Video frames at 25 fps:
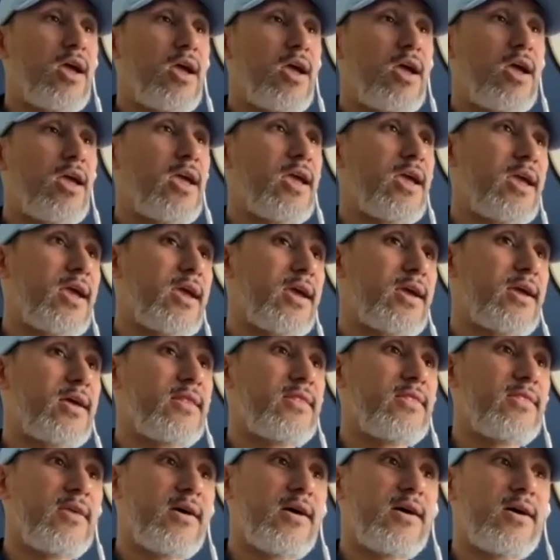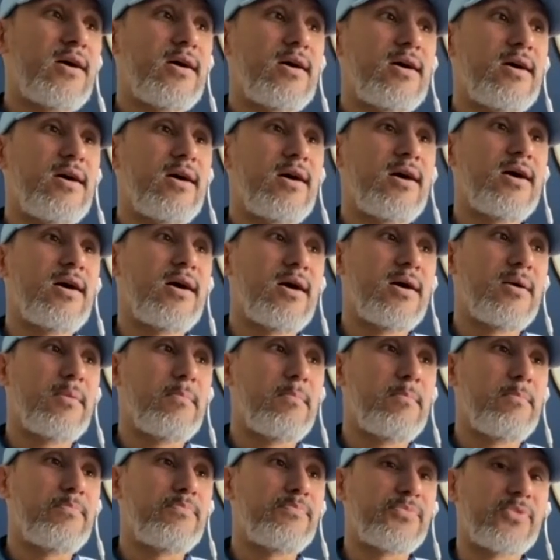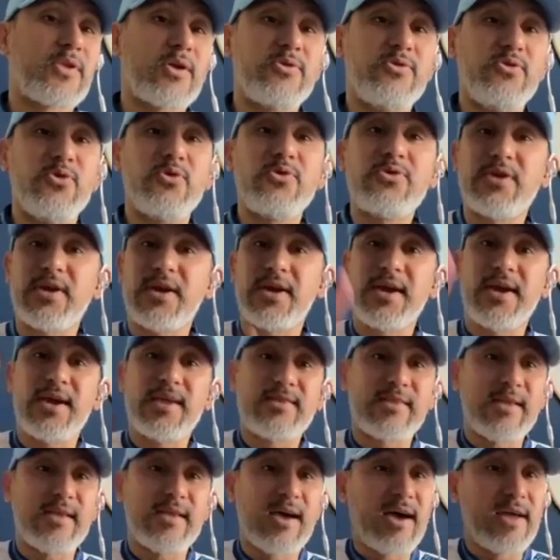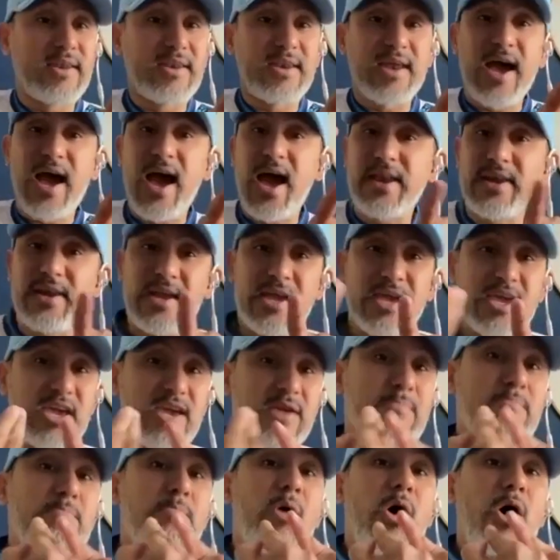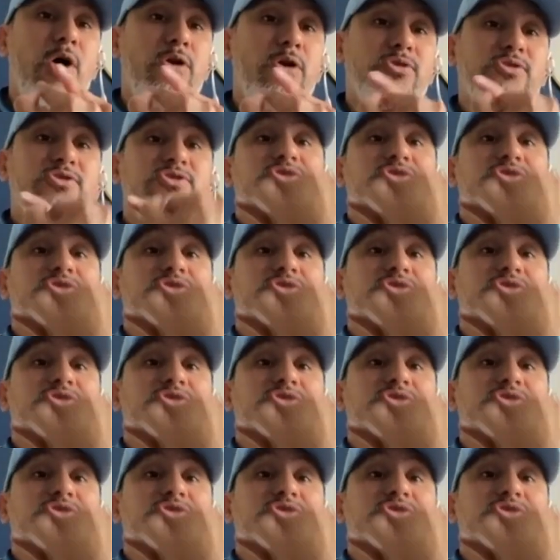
and you can get an in-bar